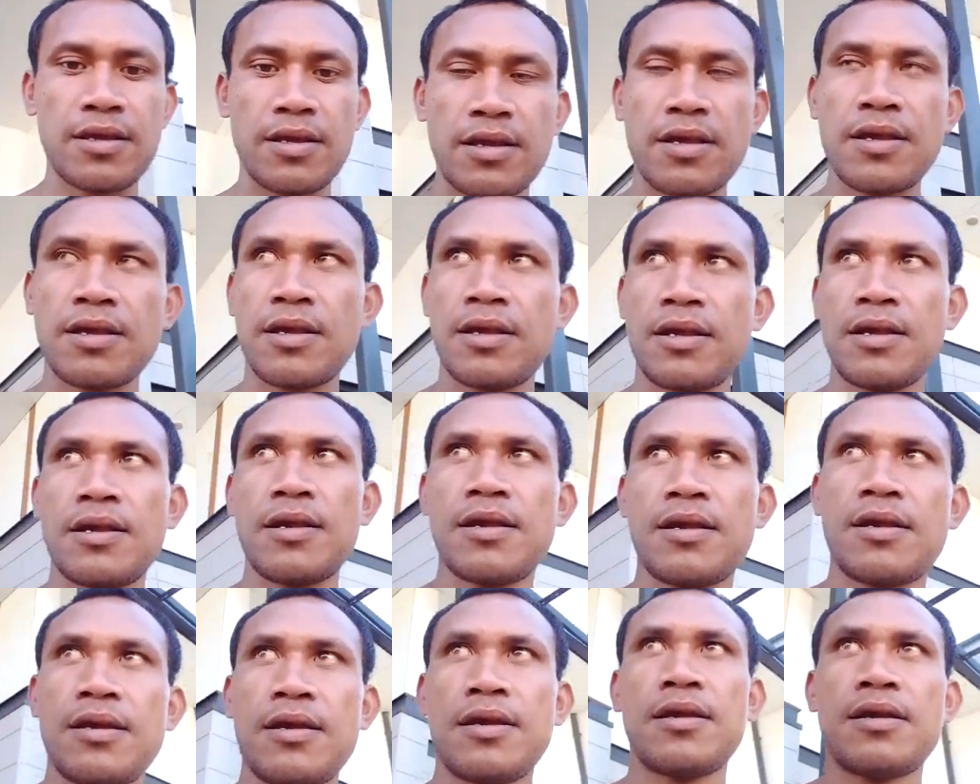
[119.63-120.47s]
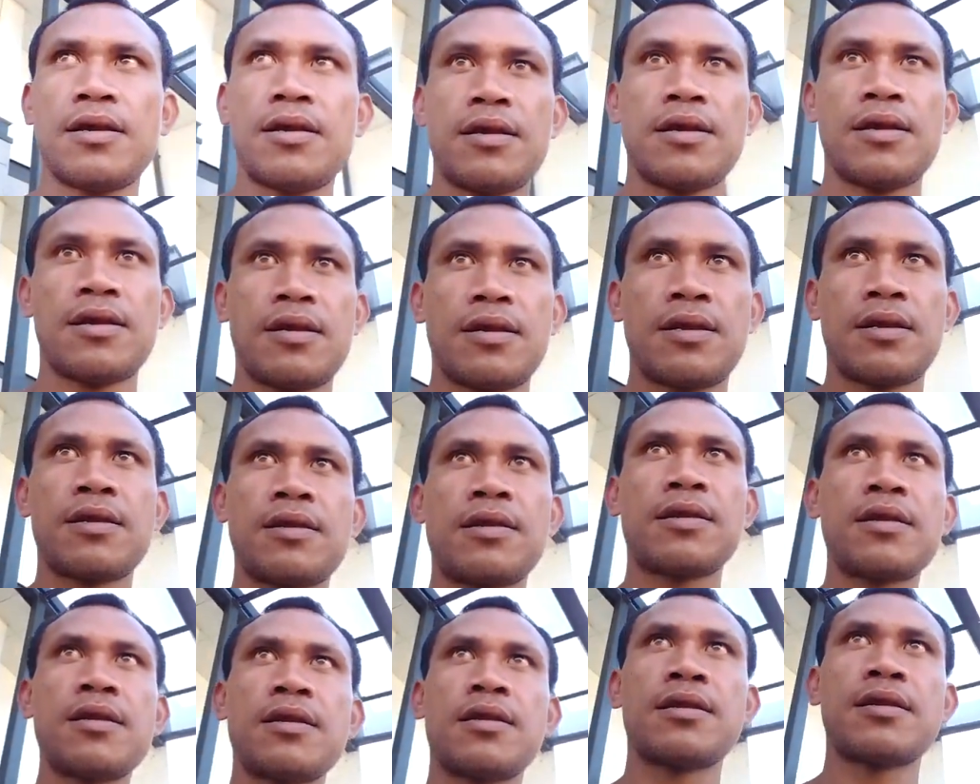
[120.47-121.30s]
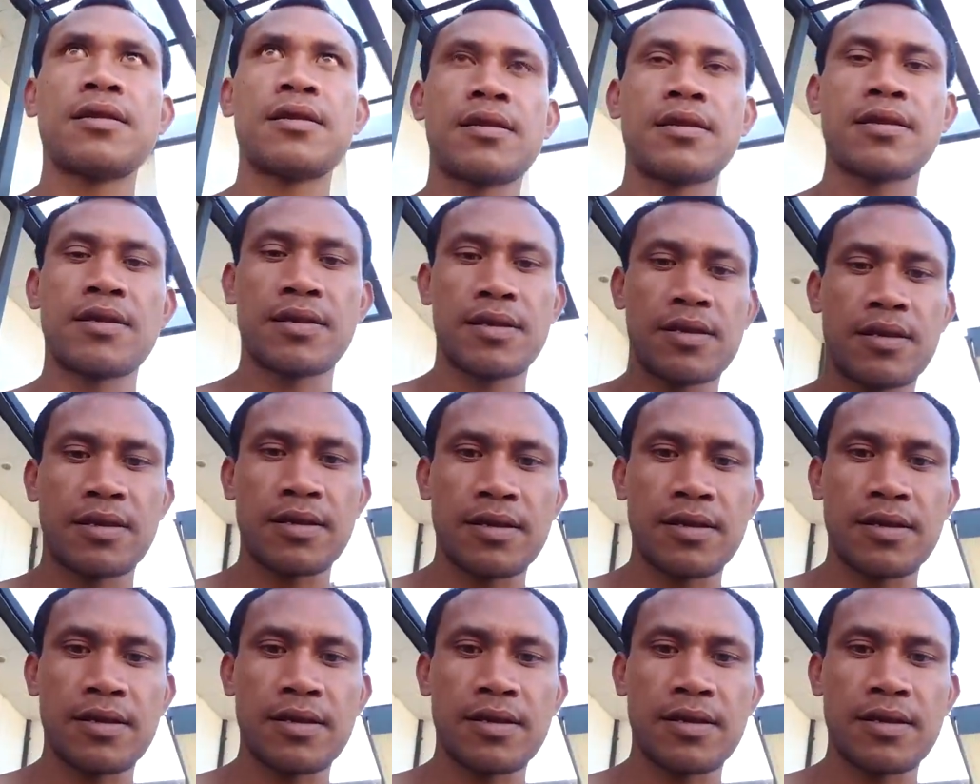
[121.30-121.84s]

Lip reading: (silence)